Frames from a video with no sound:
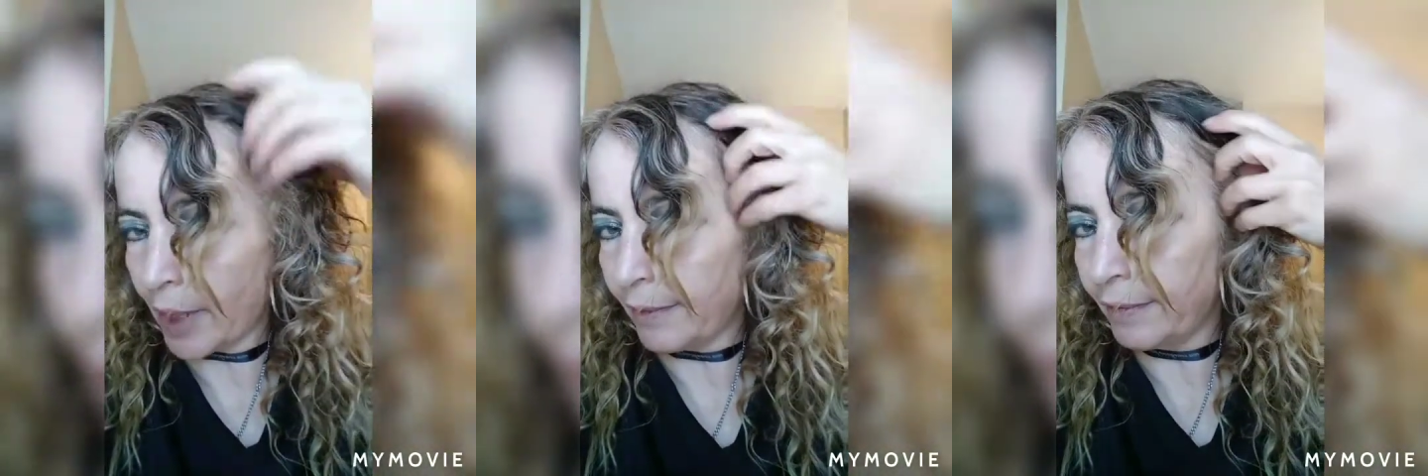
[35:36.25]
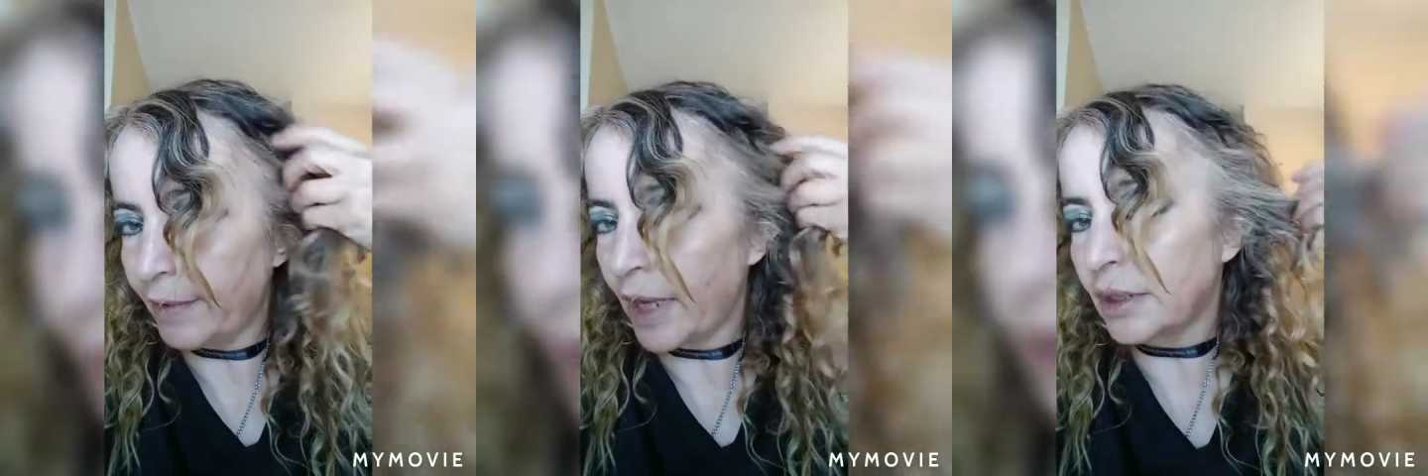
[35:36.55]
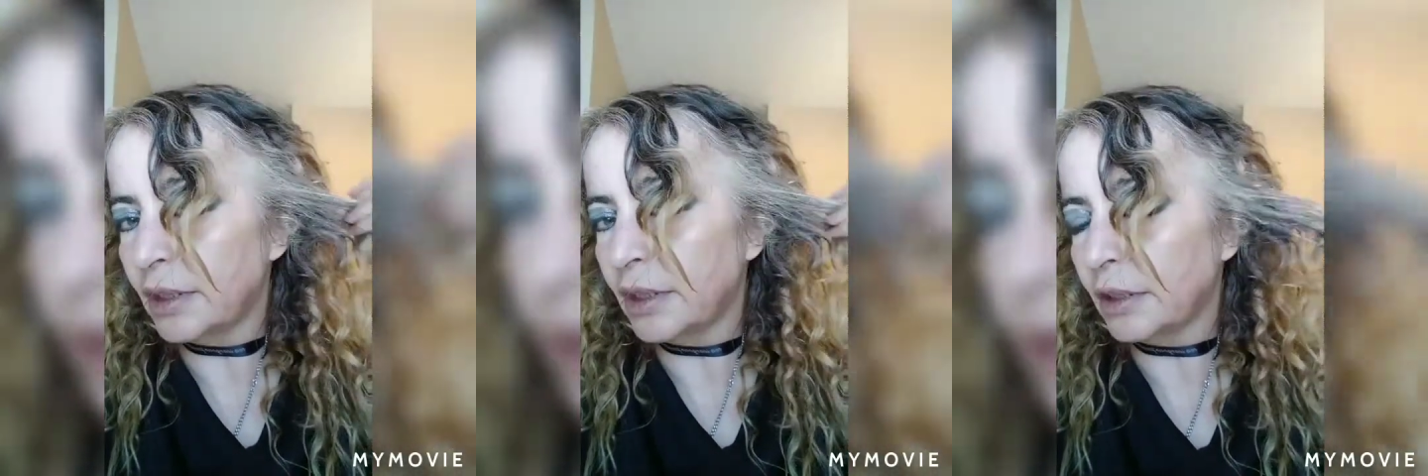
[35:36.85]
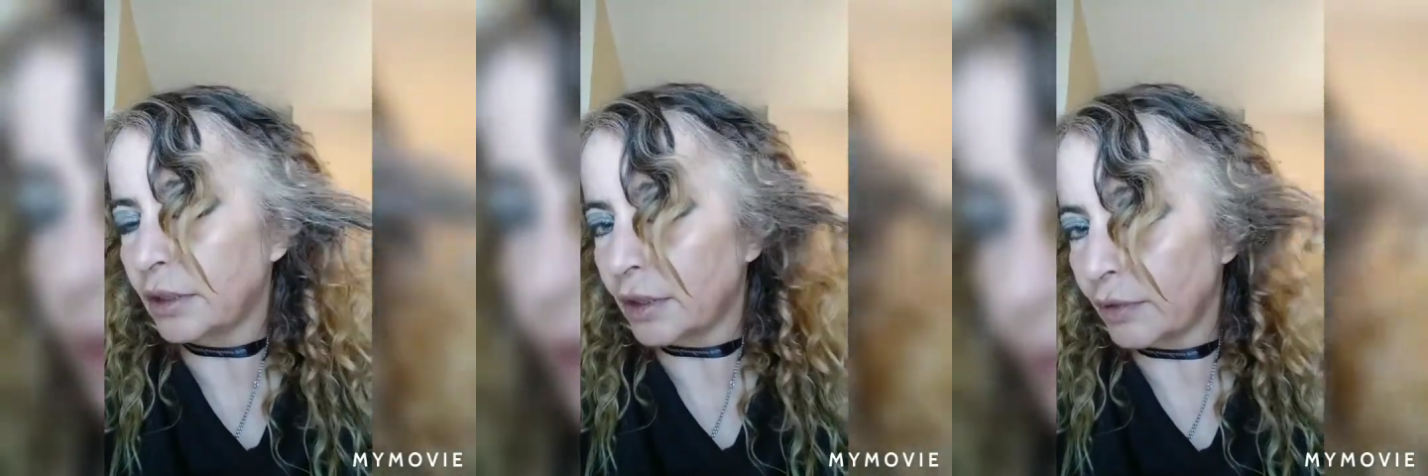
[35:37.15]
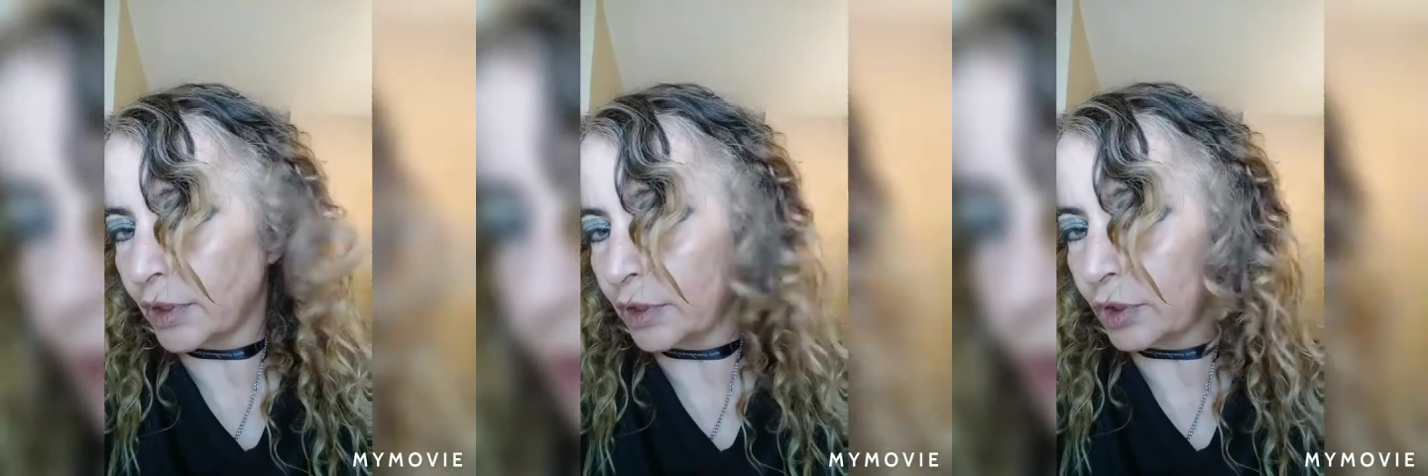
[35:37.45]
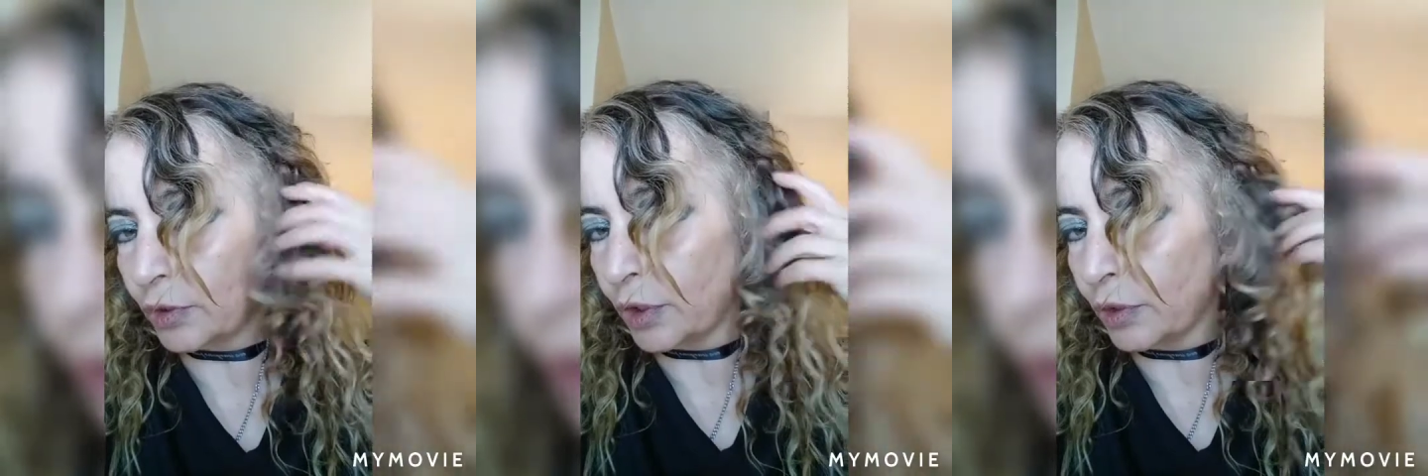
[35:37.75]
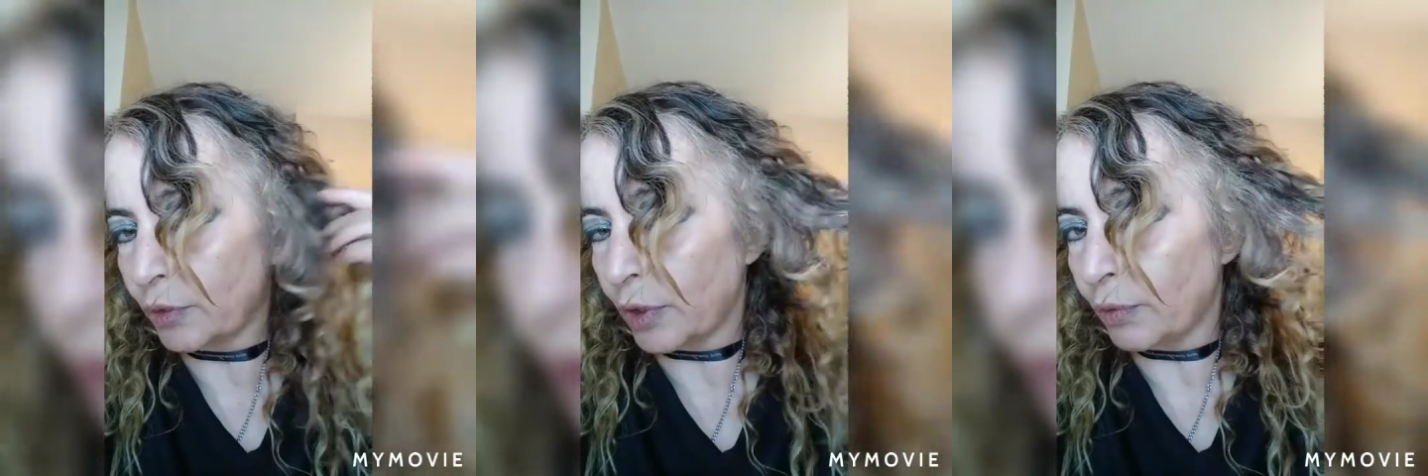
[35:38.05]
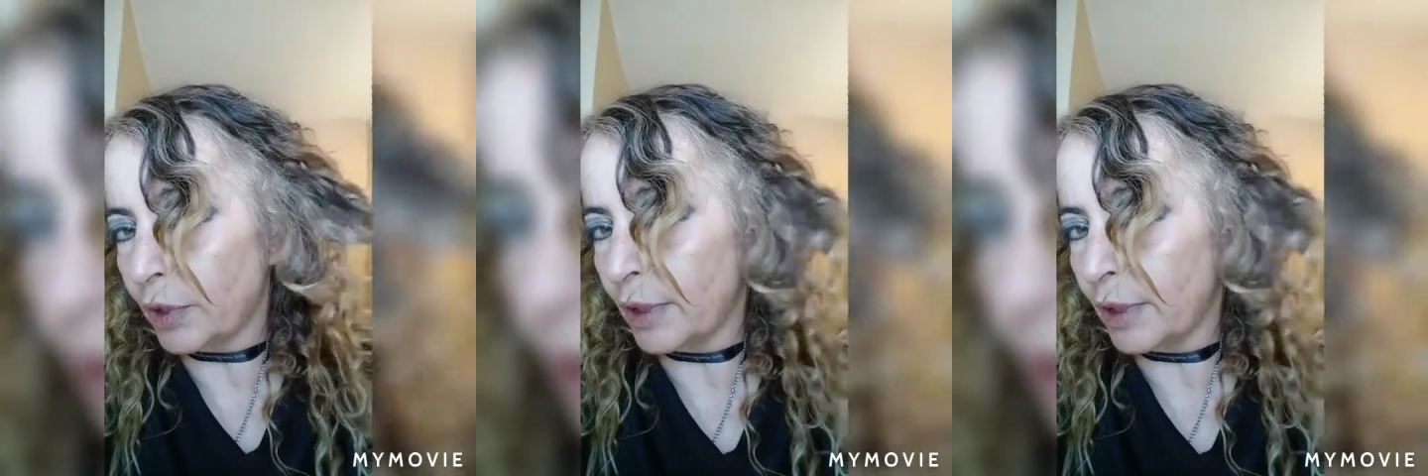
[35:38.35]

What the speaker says: face is because I want to show you where really